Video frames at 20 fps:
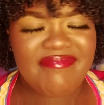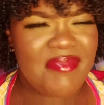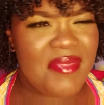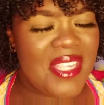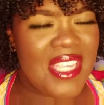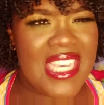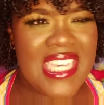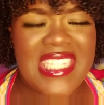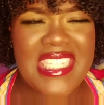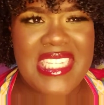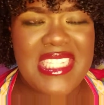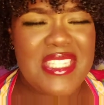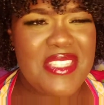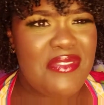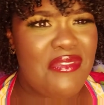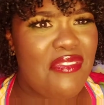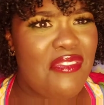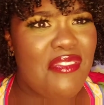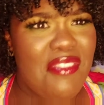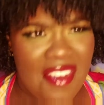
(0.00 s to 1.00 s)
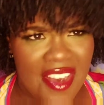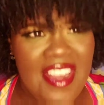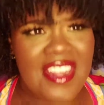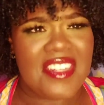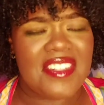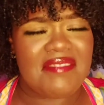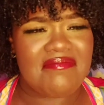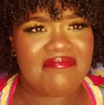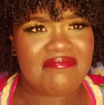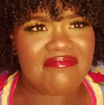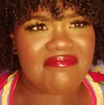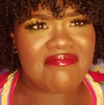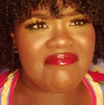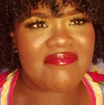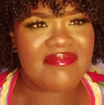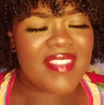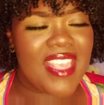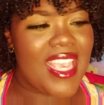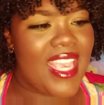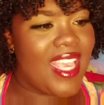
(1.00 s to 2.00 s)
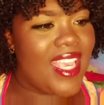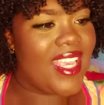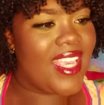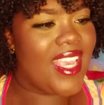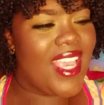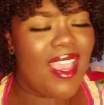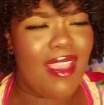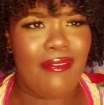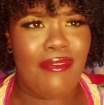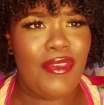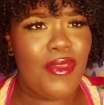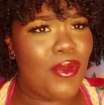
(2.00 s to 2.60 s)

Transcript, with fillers: Because it's fun. If